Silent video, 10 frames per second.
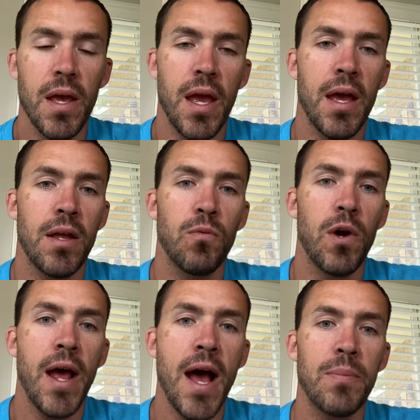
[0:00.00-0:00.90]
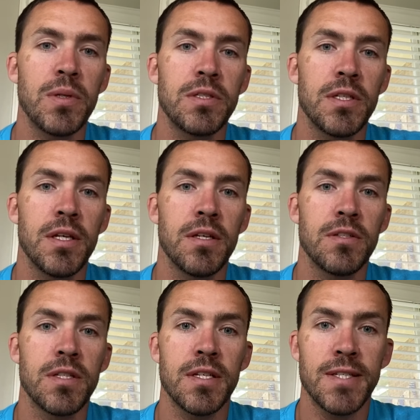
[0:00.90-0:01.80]
And what happens
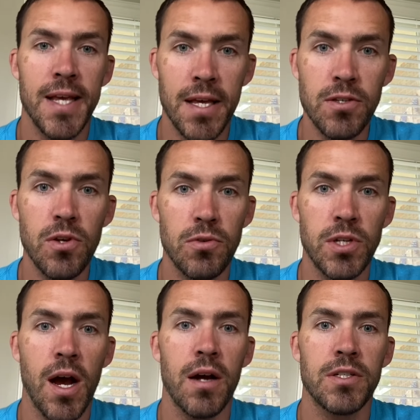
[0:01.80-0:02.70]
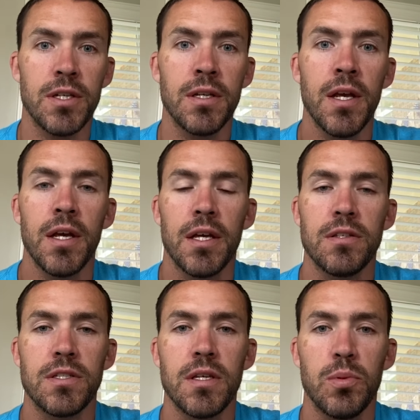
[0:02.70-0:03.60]
is this endotoxin
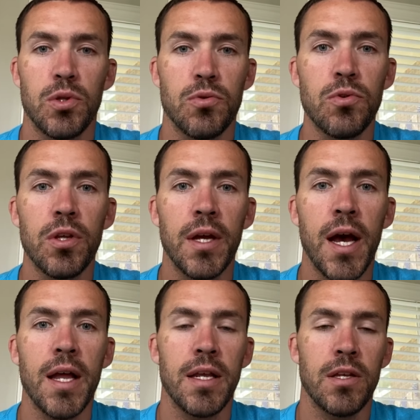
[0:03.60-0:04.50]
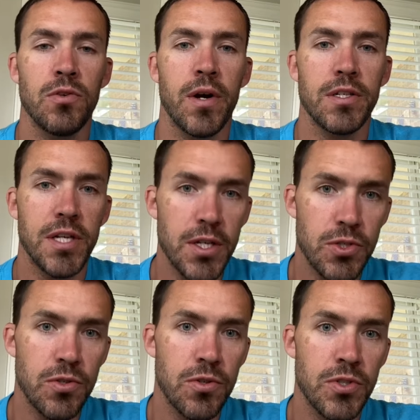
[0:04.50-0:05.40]
can seep through the gut into our
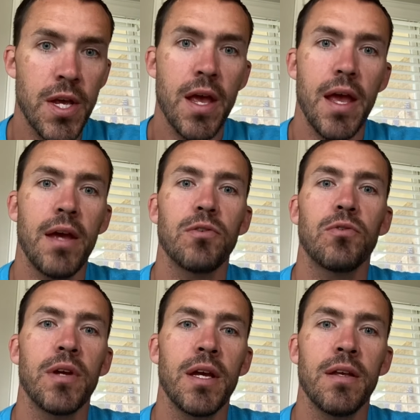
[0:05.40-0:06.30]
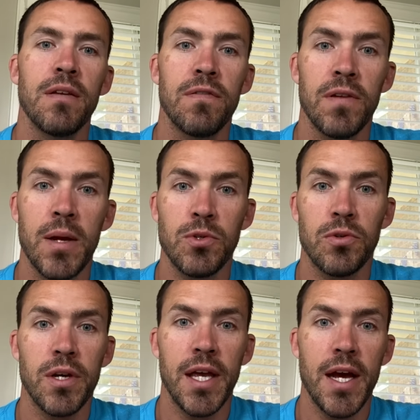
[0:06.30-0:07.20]
tissues and create an
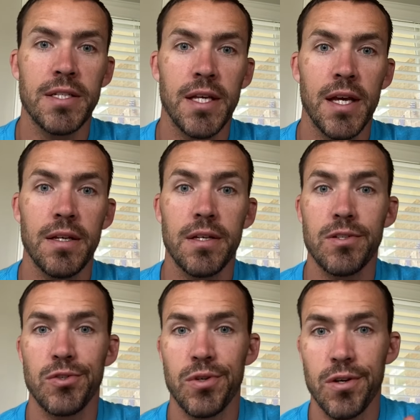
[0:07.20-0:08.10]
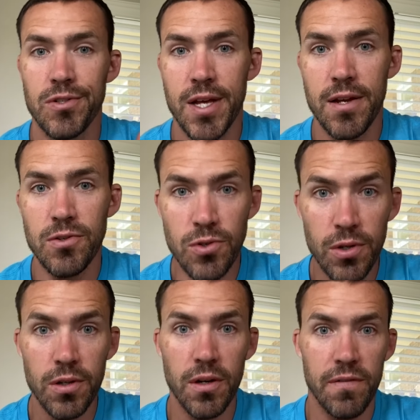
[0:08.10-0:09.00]
inflammatory cascade because it triggers that
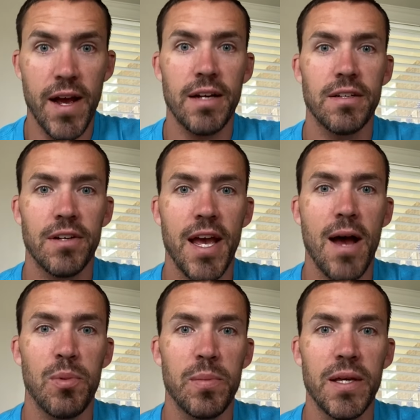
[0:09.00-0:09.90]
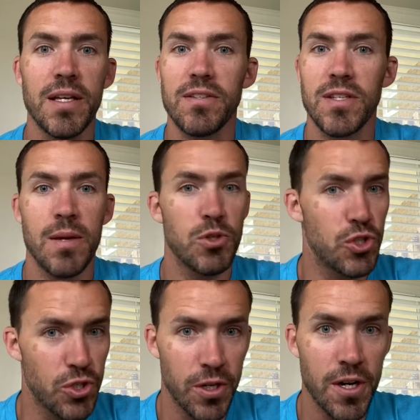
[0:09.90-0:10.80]
nuclear factor kappa B, same as
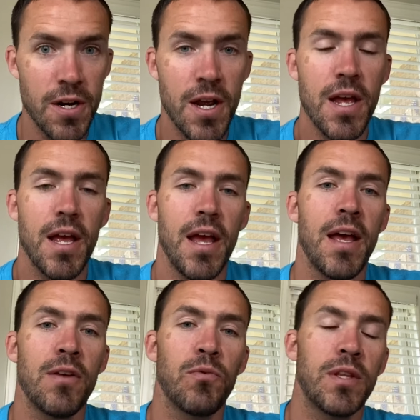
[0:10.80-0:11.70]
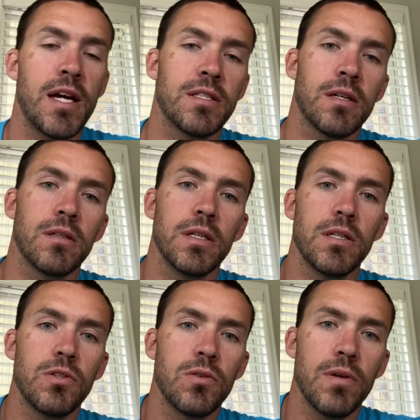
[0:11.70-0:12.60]
sugar, and that's going to
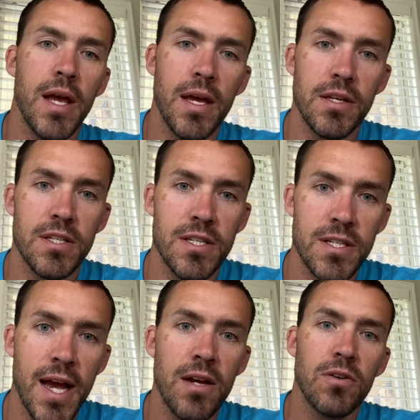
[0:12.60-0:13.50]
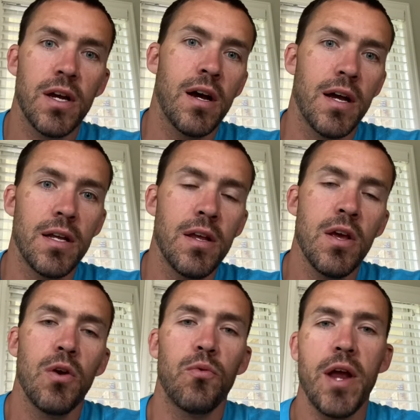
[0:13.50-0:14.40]
lead to a cytokine
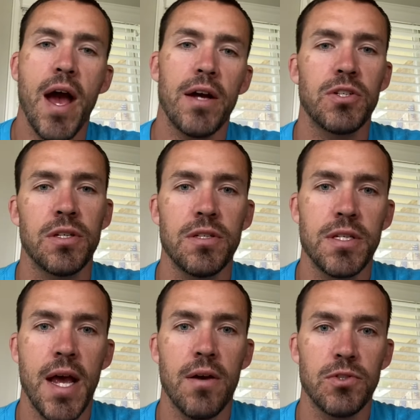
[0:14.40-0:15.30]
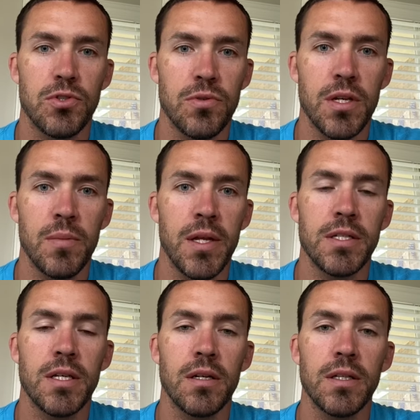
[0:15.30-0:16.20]
reaction downstream, and
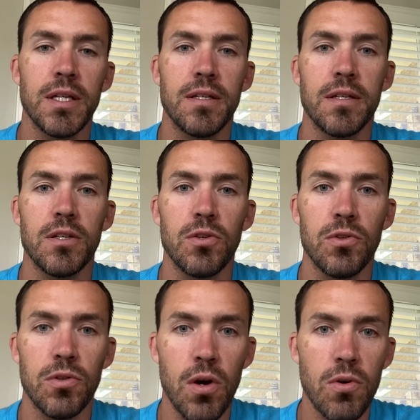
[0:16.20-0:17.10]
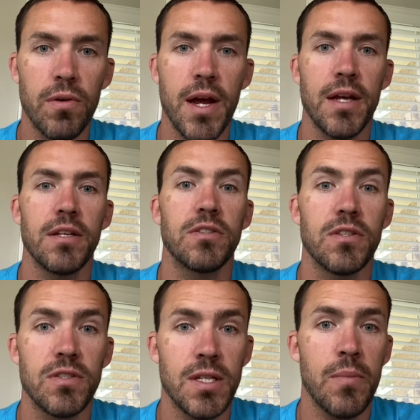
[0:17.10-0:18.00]
it's going to lead to low-grade
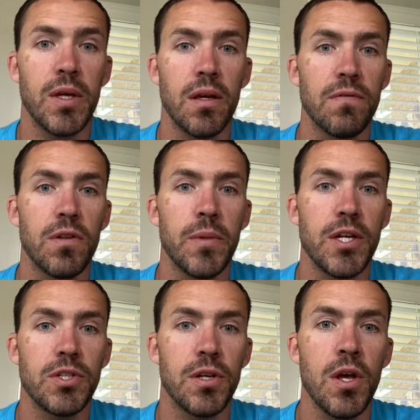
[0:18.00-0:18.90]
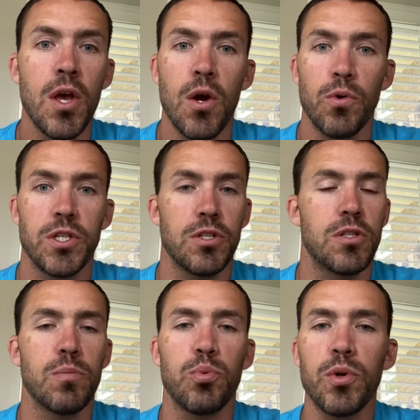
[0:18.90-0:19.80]
systemic inflammation, which is
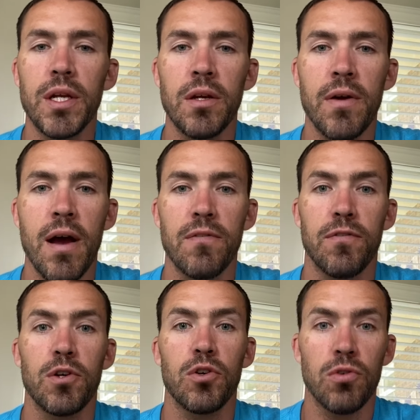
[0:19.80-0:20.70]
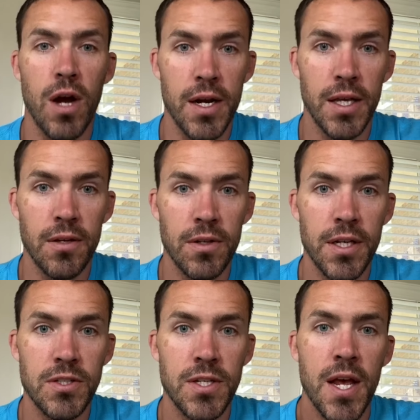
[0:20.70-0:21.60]
the breeding ground for chronic
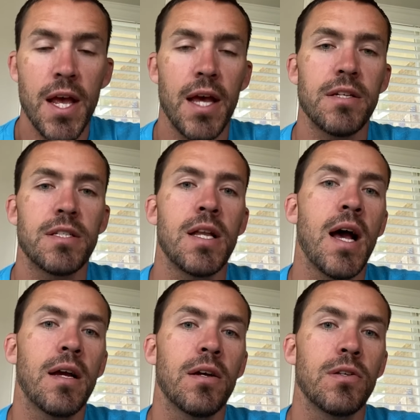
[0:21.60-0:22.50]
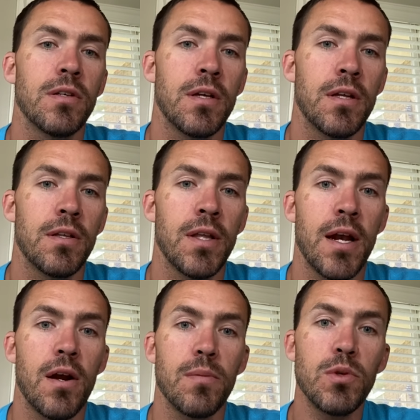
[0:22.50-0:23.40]
illness, and it's not going to
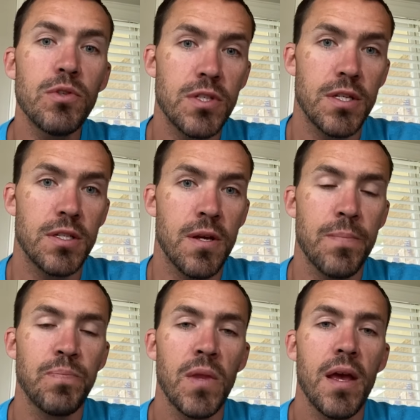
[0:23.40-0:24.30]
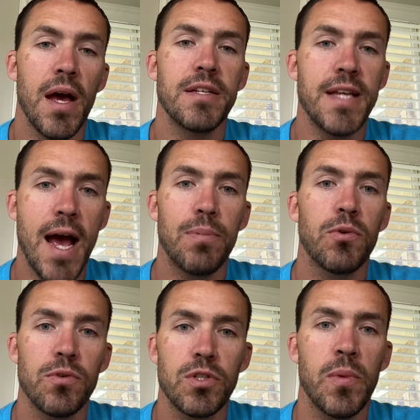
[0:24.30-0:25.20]
let our immune system adapt
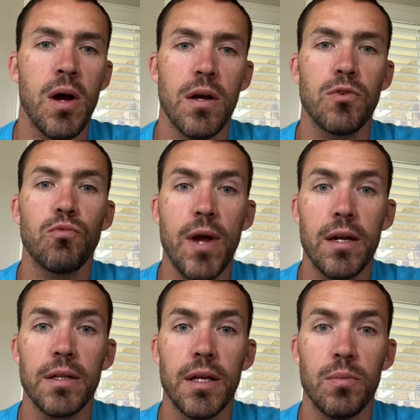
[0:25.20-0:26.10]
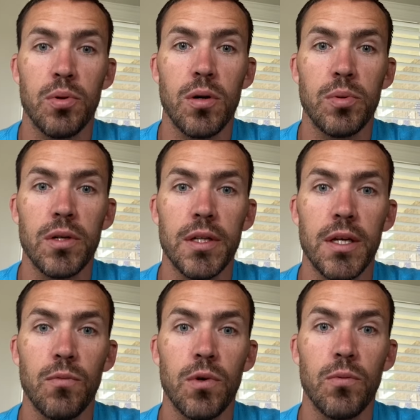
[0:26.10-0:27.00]
and respond readily and
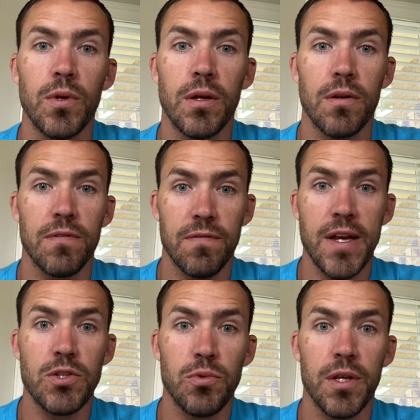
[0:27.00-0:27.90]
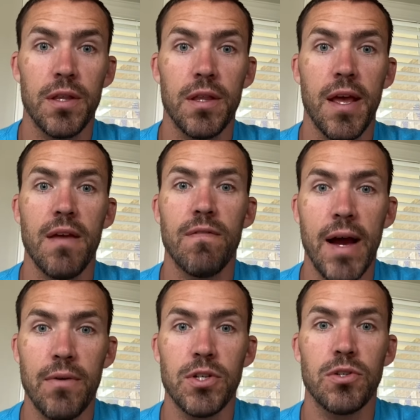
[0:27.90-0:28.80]
appropriately when we're faced with a
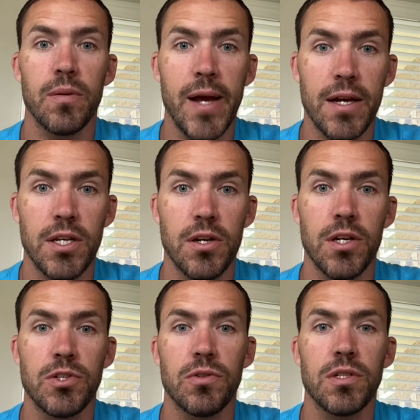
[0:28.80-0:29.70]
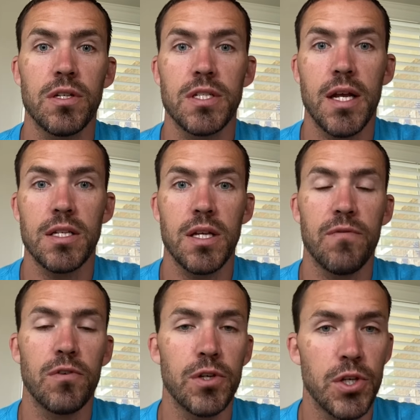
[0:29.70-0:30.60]
virus or a bacteria, so it's going to set us
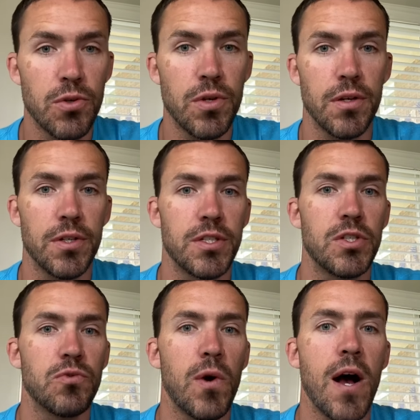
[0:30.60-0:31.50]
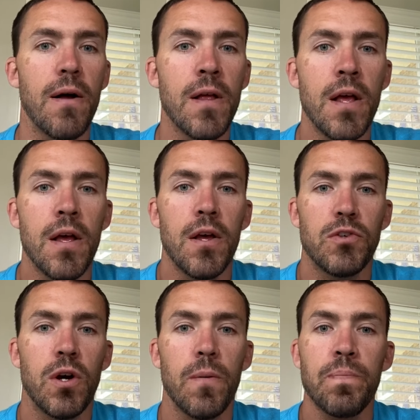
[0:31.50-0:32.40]
up for acute illness as well.
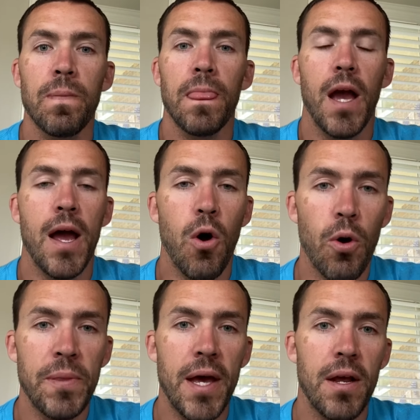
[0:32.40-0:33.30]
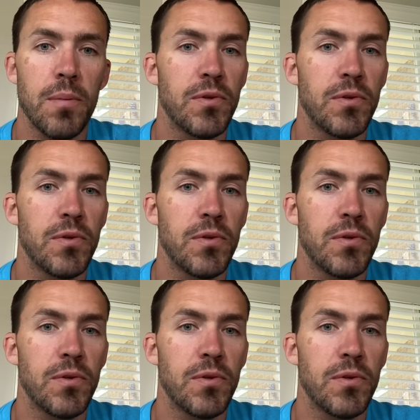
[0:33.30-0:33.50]
So I hope that helped.